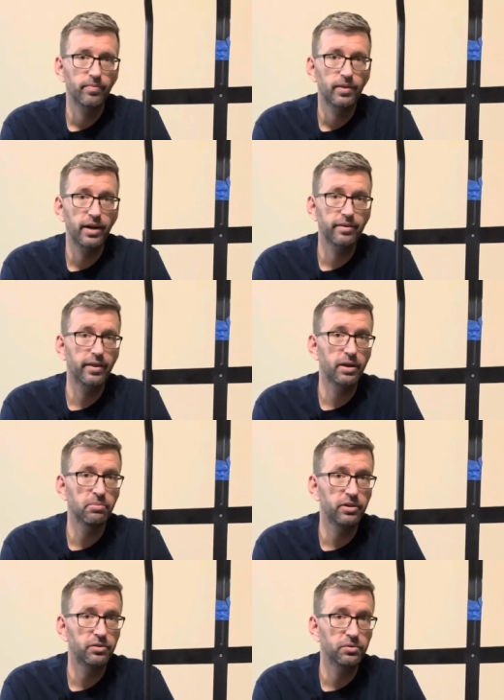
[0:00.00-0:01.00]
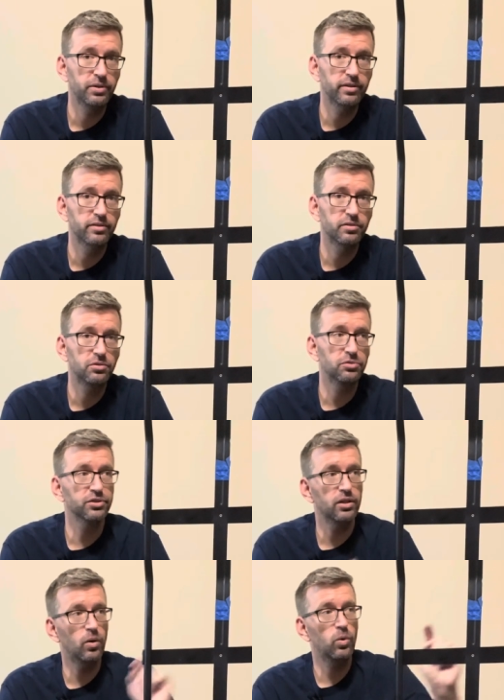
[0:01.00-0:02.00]
The next thing I'm going to do is to
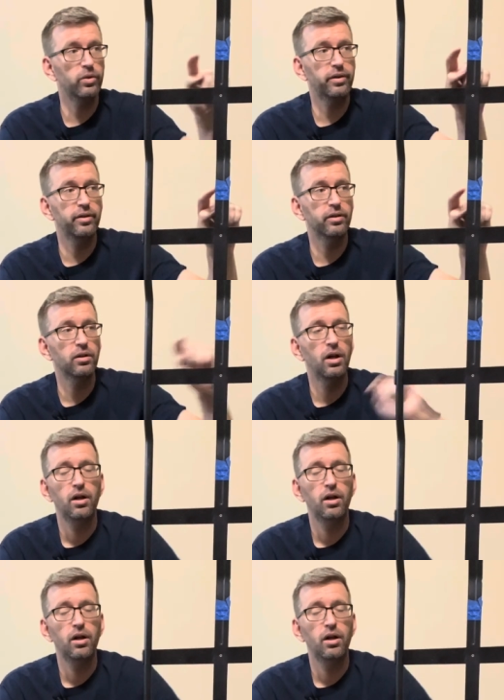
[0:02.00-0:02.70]
drill a hole here